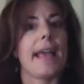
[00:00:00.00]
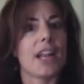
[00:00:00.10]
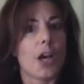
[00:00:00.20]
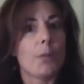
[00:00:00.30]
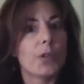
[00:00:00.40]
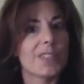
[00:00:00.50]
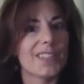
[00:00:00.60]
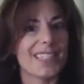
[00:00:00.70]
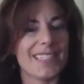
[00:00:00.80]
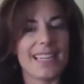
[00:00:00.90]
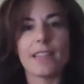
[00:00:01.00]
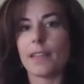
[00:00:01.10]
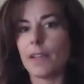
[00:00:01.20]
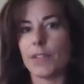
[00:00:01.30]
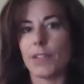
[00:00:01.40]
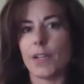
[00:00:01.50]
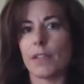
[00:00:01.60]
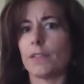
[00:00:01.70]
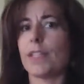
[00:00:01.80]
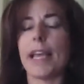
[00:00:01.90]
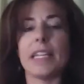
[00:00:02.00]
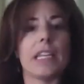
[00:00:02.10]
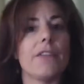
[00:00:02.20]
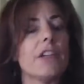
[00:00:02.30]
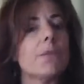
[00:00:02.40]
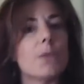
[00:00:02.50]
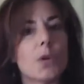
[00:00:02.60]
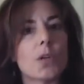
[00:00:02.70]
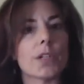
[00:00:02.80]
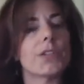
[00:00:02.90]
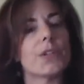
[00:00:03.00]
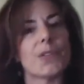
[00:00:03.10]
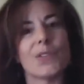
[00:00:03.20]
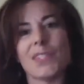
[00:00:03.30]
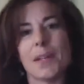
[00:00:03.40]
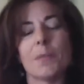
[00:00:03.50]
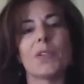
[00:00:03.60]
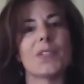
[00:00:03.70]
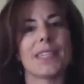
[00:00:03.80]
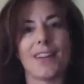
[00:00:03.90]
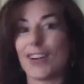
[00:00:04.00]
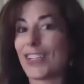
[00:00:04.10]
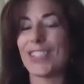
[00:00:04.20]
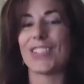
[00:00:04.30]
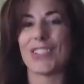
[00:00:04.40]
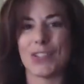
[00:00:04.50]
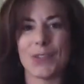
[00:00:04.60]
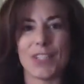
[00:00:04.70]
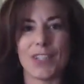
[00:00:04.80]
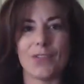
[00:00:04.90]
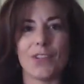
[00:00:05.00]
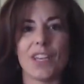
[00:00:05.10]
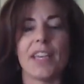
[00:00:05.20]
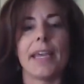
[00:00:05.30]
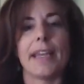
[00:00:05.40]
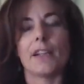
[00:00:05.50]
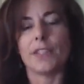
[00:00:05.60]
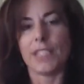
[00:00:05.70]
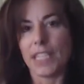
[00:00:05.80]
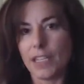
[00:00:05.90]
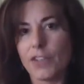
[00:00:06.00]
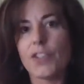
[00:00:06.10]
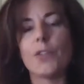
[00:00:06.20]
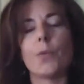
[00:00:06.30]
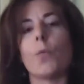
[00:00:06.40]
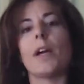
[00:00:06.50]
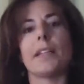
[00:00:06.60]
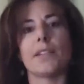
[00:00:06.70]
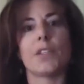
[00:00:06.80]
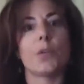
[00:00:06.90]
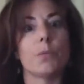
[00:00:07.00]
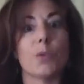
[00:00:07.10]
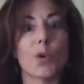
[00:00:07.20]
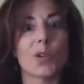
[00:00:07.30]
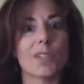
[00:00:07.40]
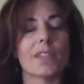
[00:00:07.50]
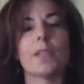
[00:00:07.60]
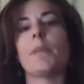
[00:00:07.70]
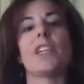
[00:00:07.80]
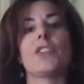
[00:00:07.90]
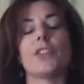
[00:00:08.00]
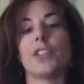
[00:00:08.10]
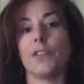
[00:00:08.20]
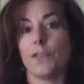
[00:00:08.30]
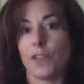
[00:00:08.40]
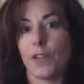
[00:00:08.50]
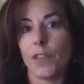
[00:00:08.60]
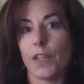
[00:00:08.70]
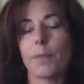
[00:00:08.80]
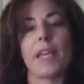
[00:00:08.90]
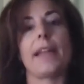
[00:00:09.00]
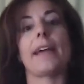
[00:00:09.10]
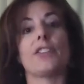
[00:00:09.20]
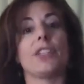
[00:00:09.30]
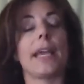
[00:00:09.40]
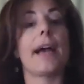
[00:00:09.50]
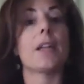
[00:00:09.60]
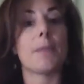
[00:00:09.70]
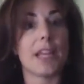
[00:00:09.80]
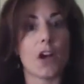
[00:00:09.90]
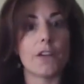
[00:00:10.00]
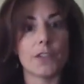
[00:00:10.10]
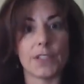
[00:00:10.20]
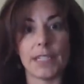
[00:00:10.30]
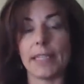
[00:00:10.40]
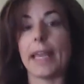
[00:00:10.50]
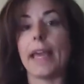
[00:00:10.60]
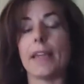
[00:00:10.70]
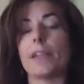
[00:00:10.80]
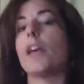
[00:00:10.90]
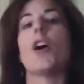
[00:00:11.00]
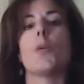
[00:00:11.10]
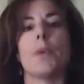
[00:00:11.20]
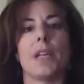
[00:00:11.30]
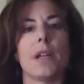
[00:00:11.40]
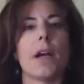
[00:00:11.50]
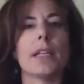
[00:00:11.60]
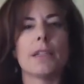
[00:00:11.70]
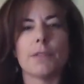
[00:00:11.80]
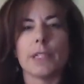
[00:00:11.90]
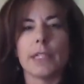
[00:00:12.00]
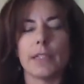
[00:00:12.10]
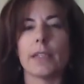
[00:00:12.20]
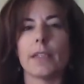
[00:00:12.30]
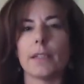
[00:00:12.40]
and upwards to $10,000 and even more. So those numbers are conservative. And I'll teach you what is so important to make sure you fill them and actually how to make offers at the end. But I'm gonna really